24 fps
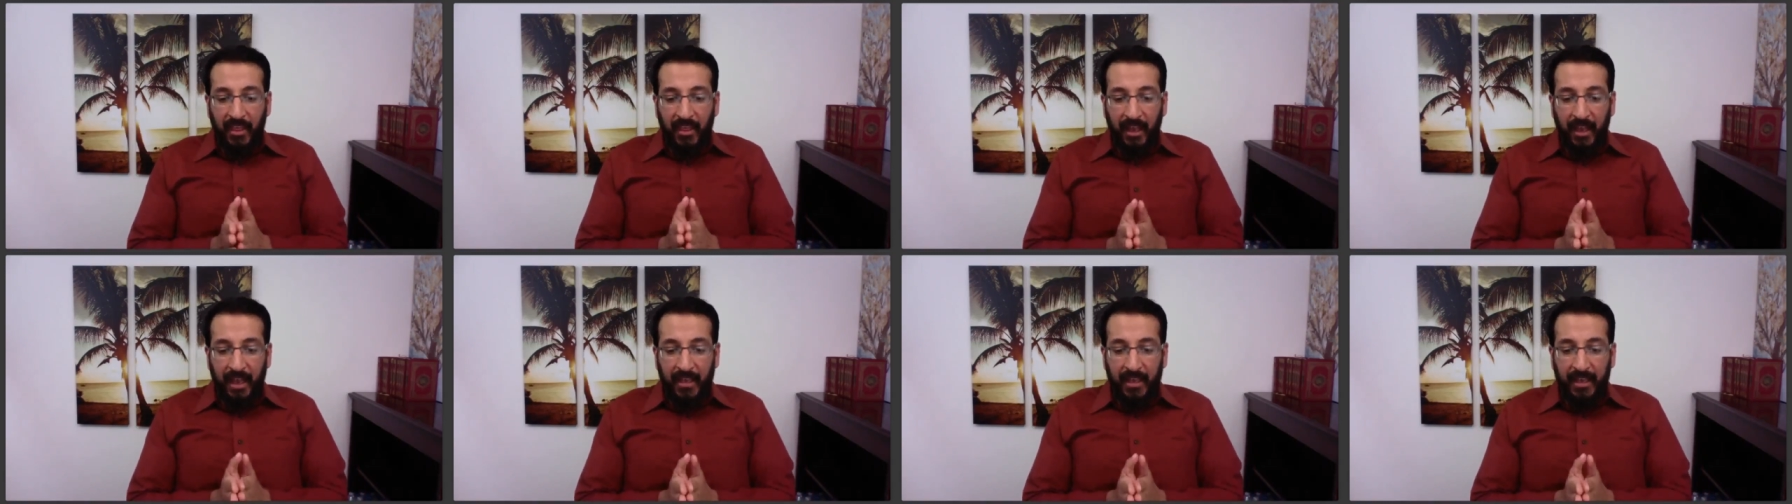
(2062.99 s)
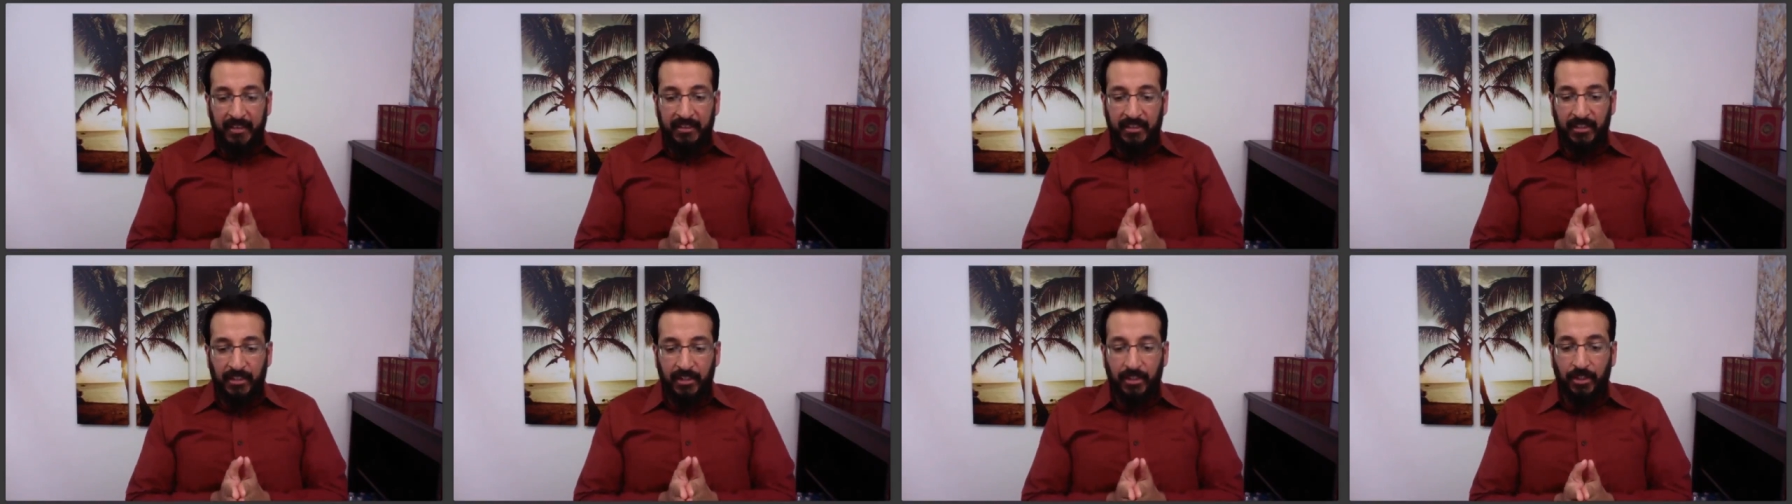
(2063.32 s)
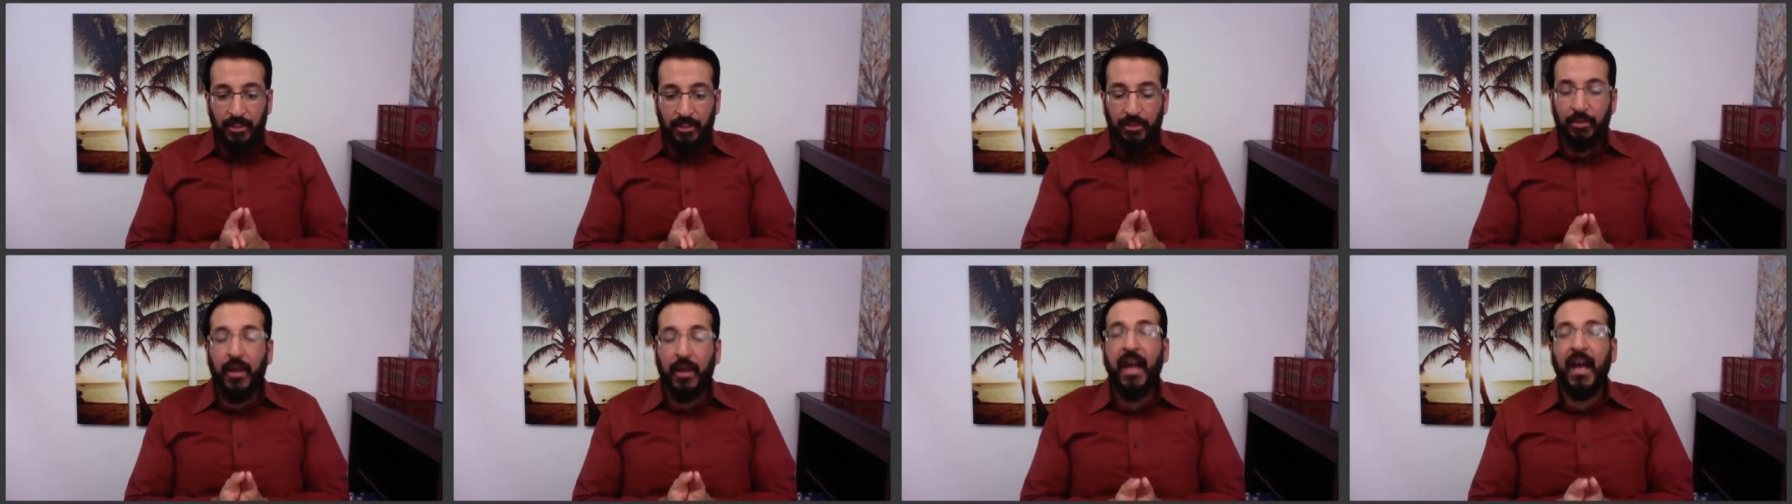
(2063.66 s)
that
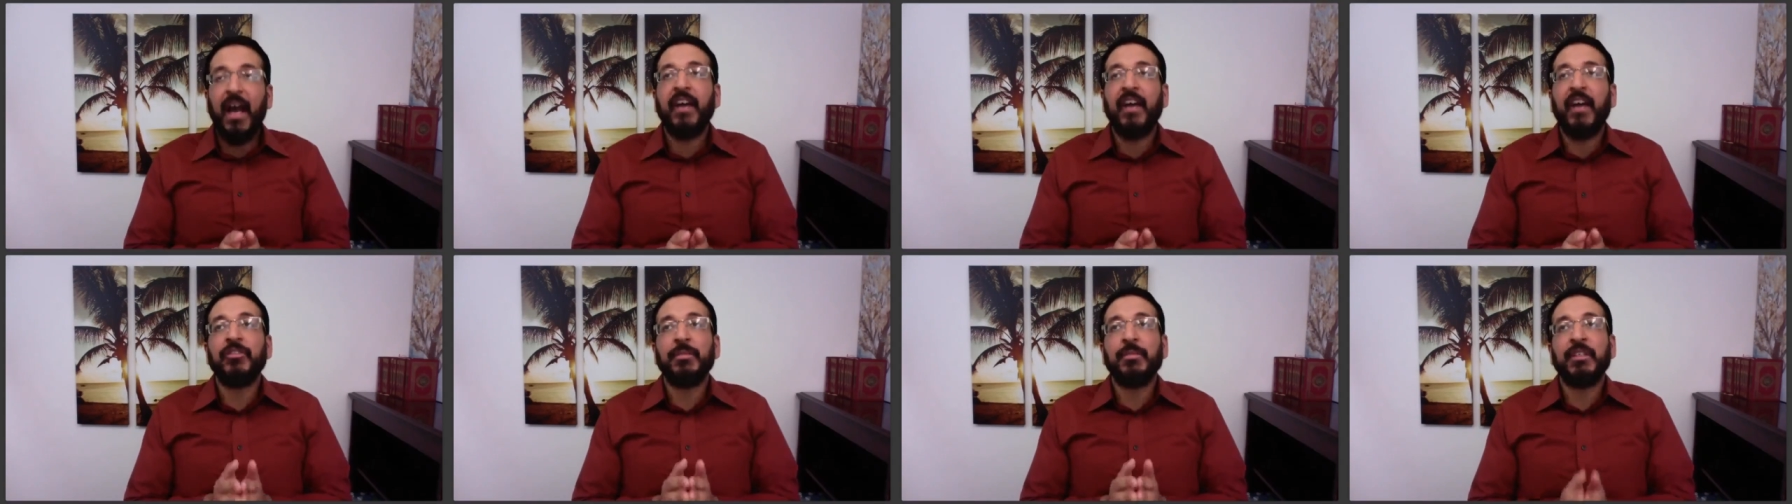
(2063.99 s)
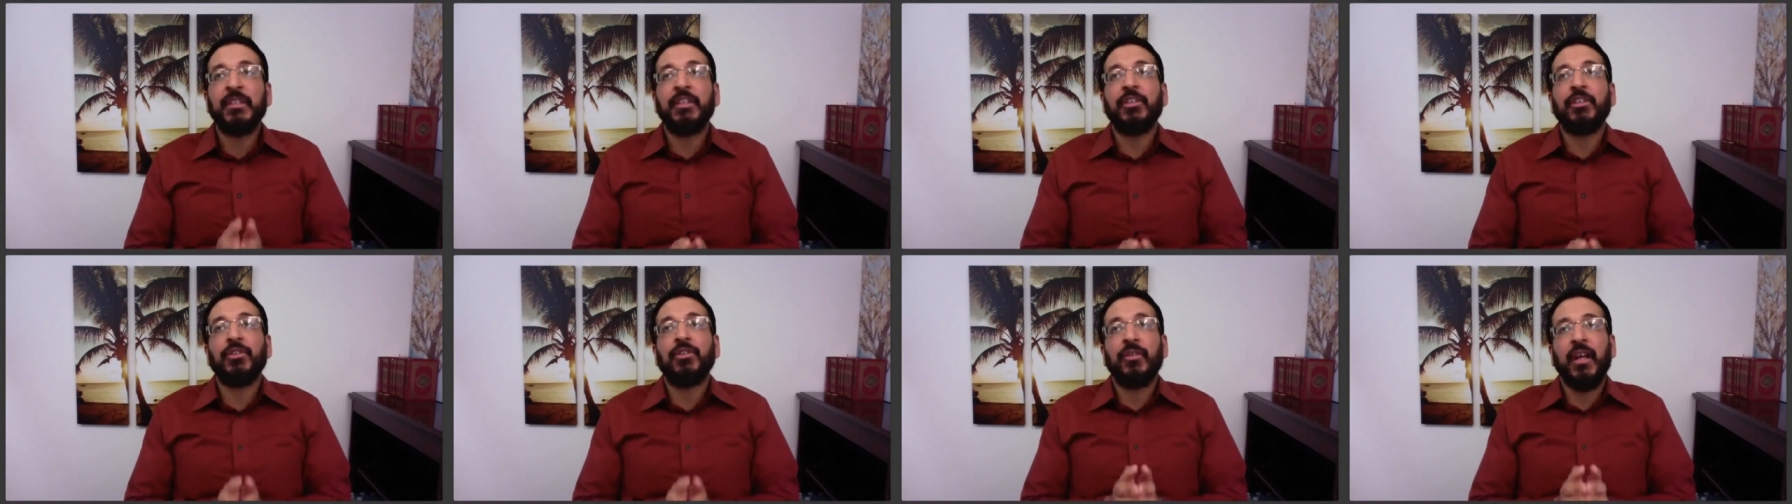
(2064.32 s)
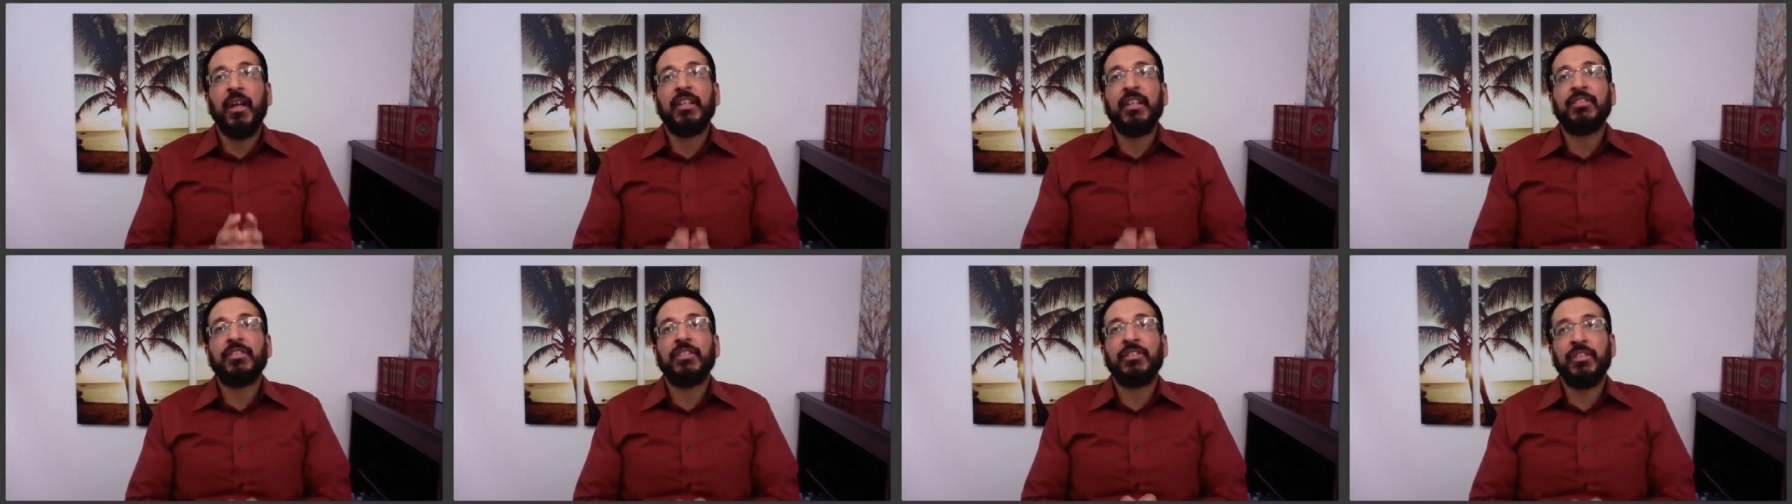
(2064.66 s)
you have to be in
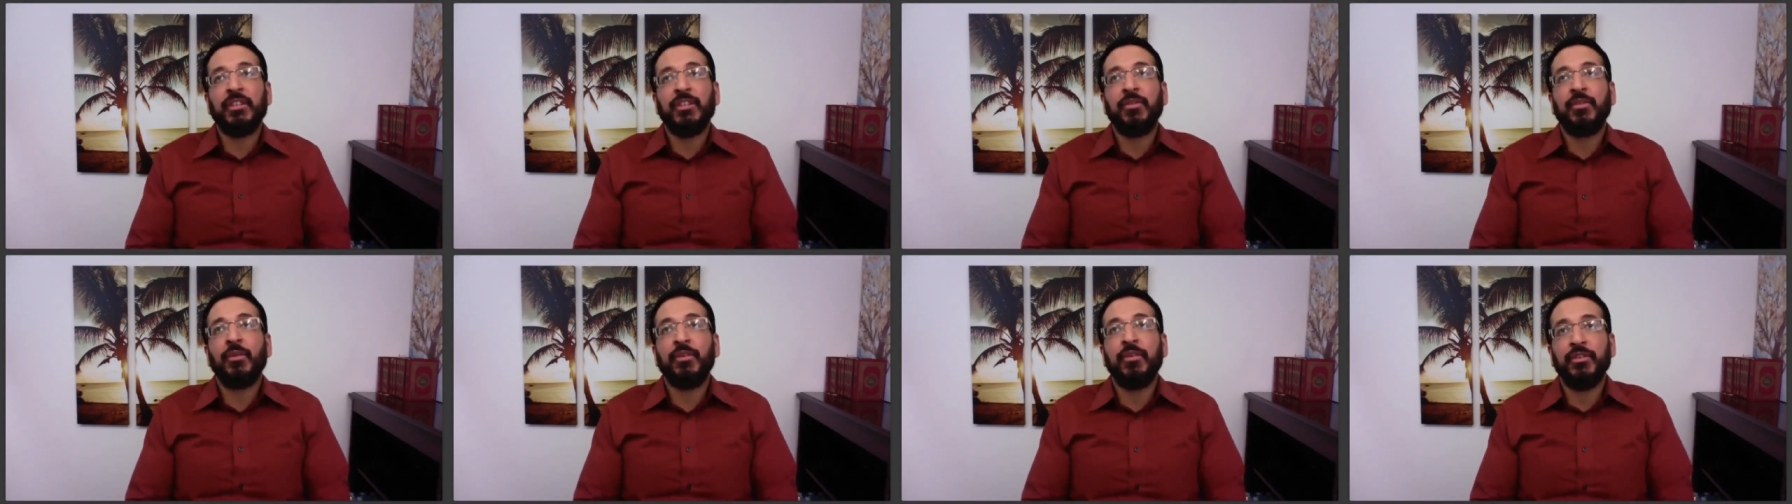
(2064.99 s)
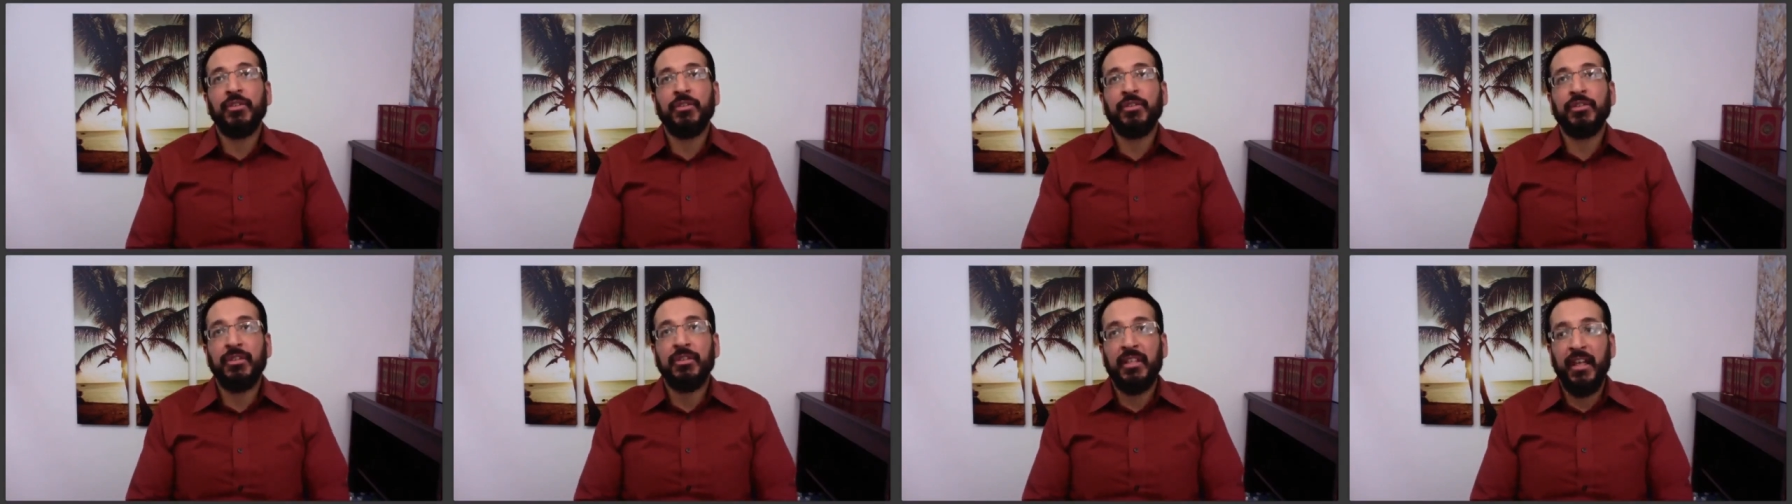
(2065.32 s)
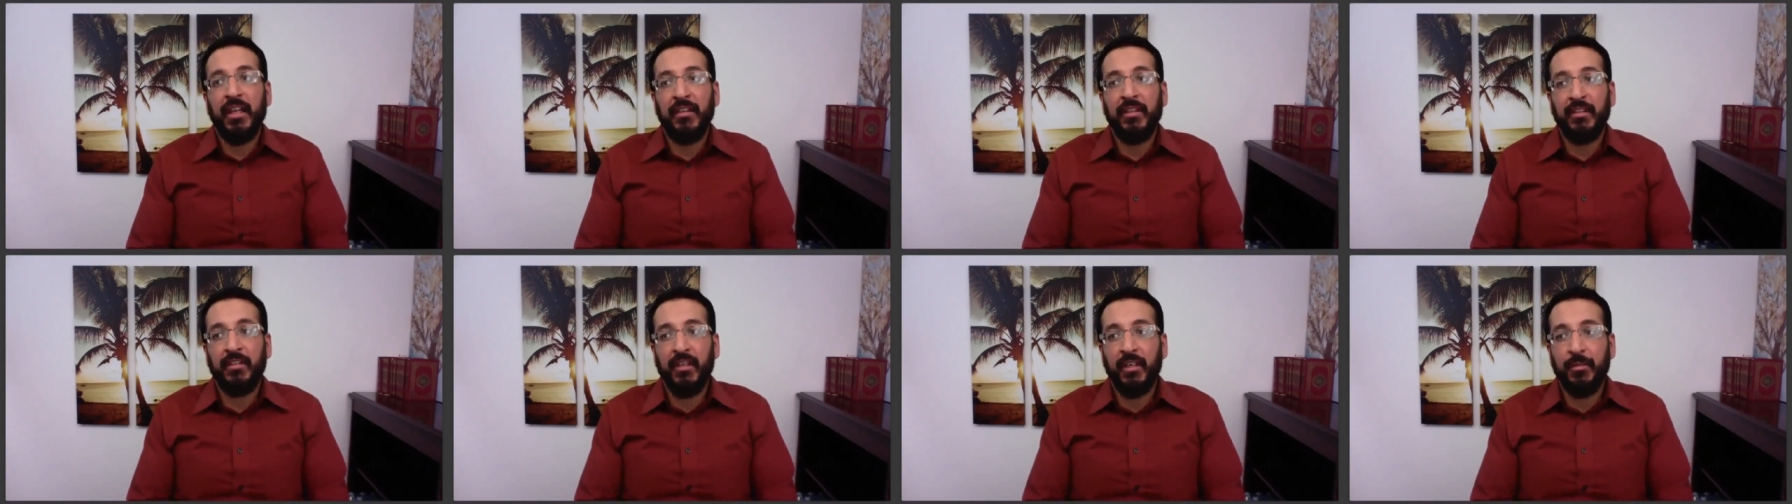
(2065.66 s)
crisis in order to
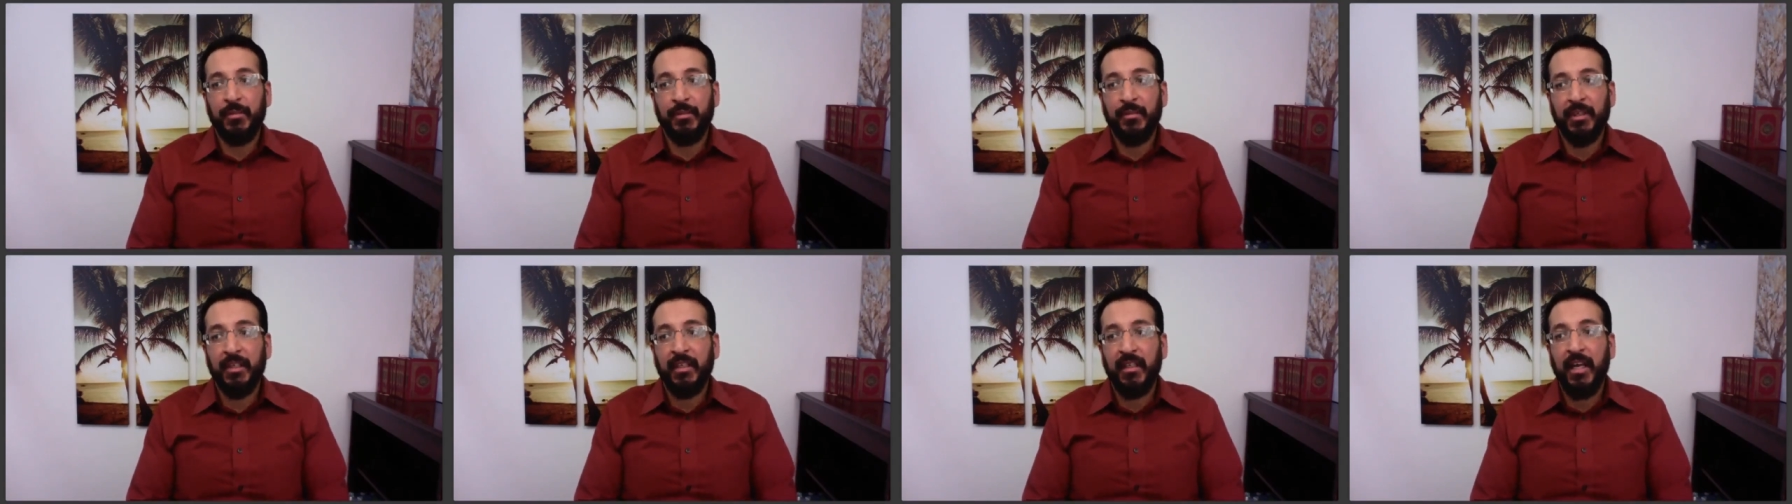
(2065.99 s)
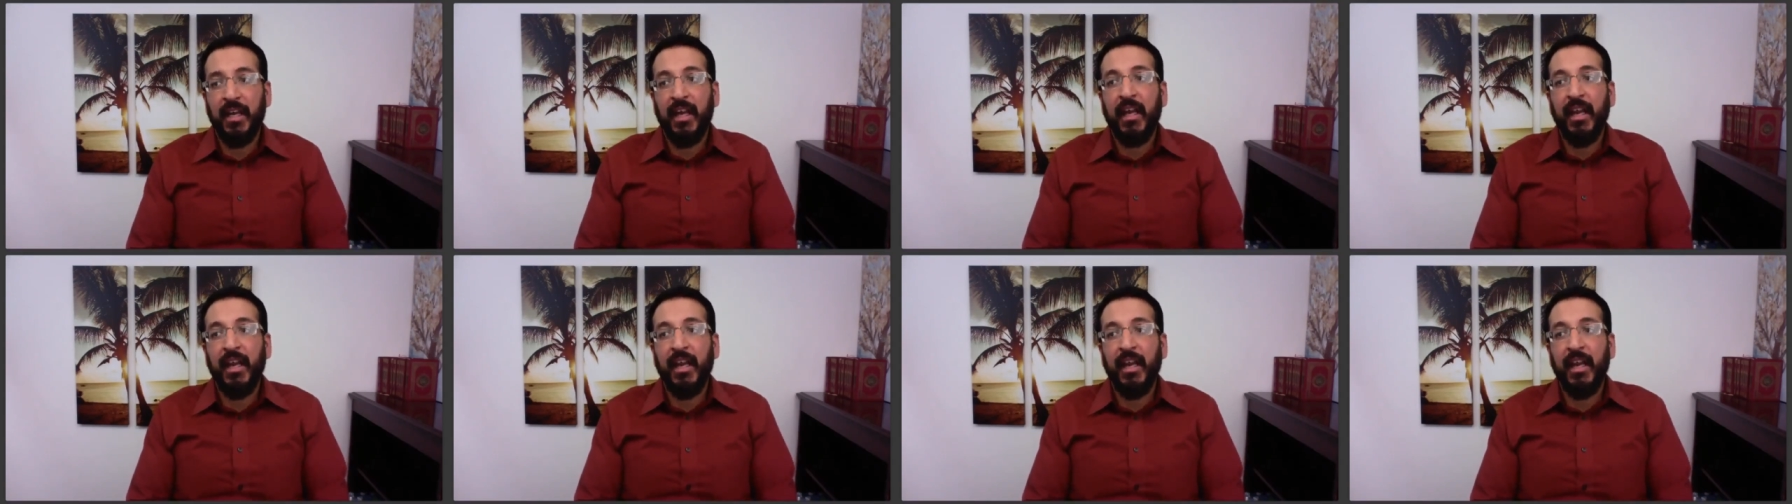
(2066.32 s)
get therapy.